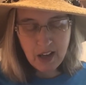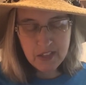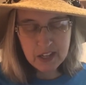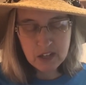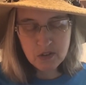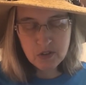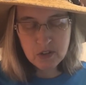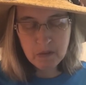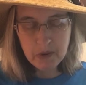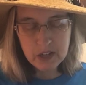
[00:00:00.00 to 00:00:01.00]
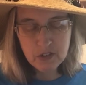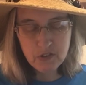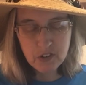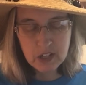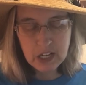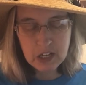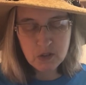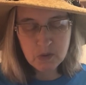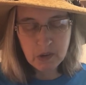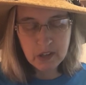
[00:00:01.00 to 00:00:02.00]
I thank you so much for each
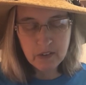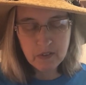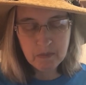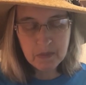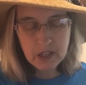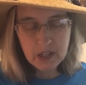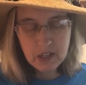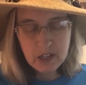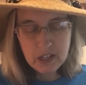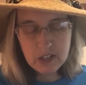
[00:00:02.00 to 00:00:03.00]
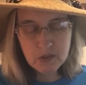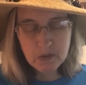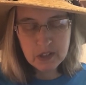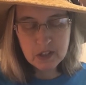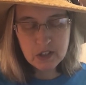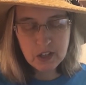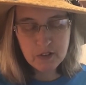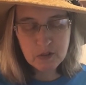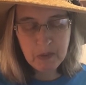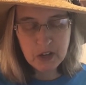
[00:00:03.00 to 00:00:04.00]
one of them. Each one is so
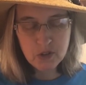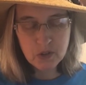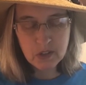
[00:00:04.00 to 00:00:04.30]
special.